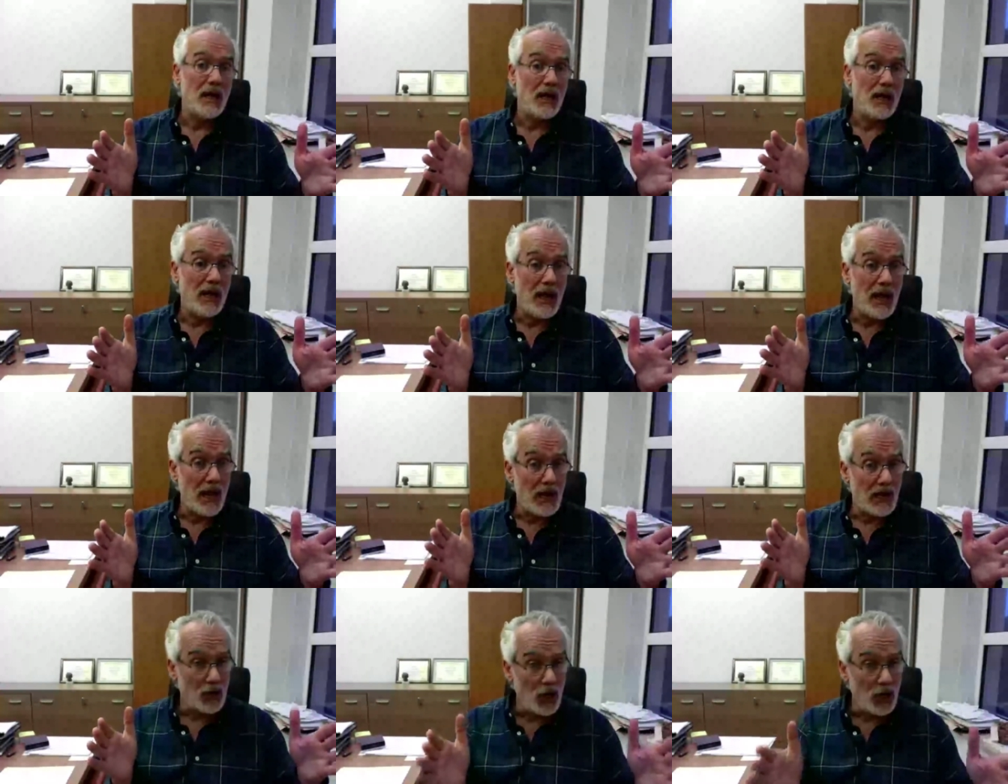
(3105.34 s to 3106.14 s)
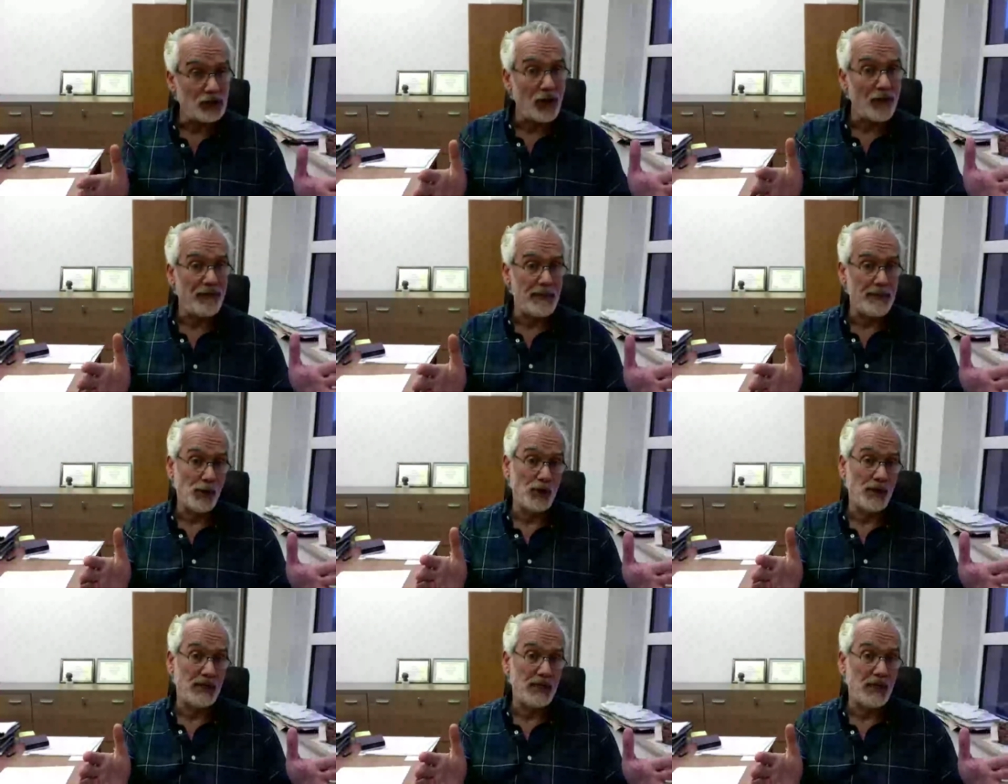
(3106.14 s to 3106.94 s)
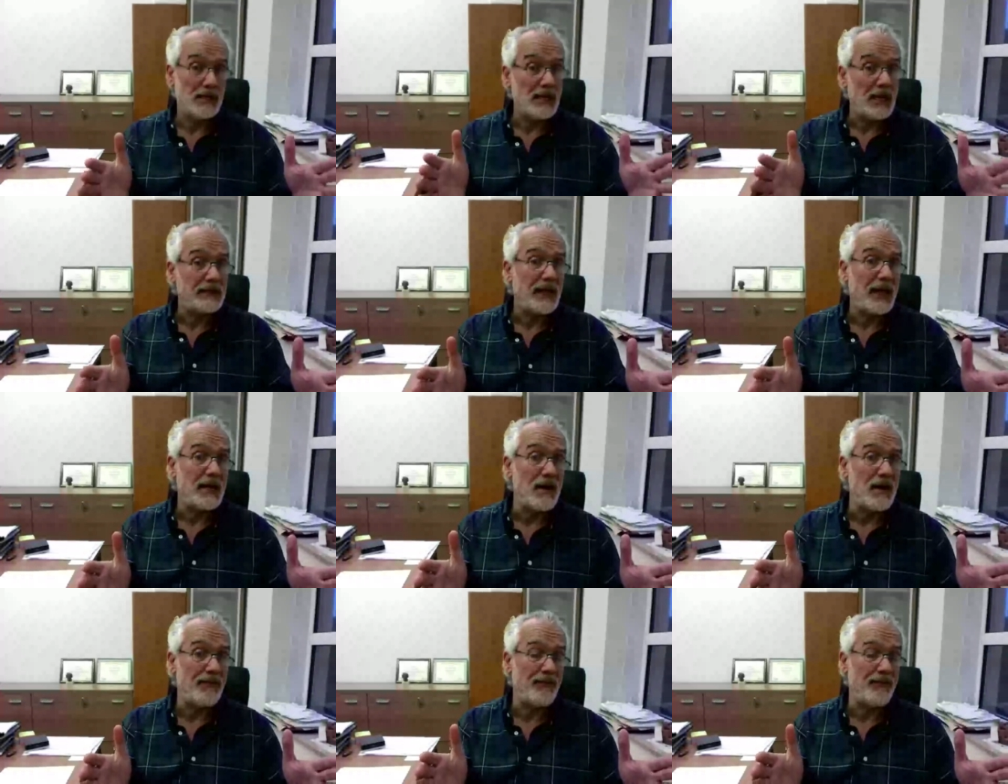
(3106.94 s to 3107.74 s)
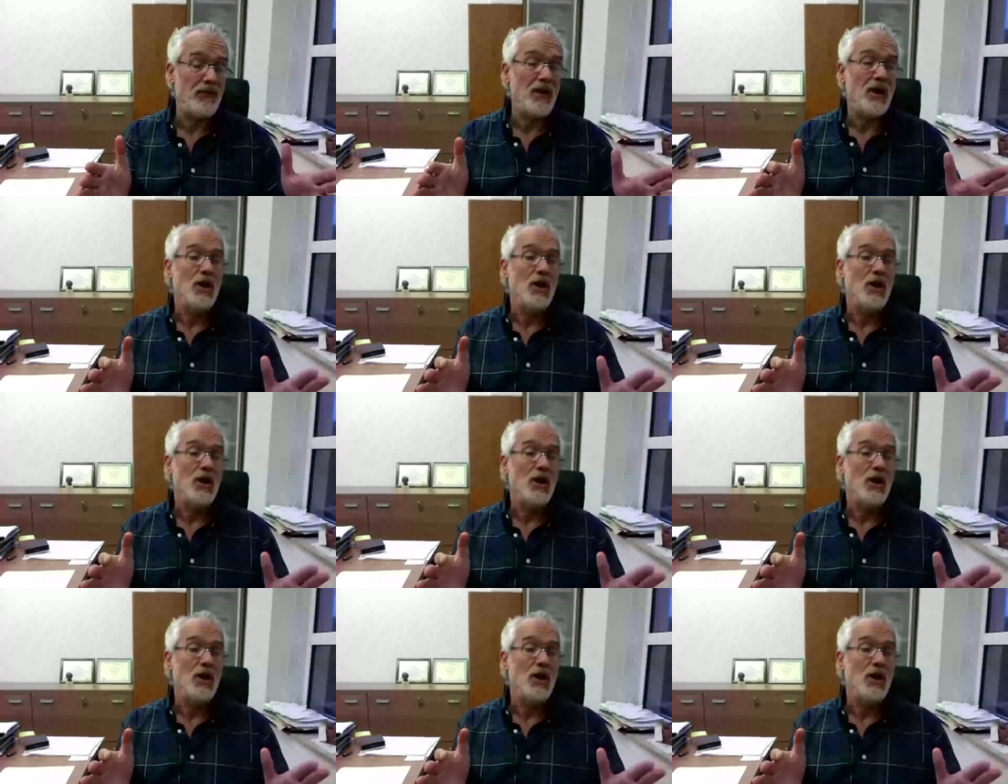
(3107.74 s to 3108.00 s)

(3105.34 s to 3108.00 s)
a lot of immunity, not enough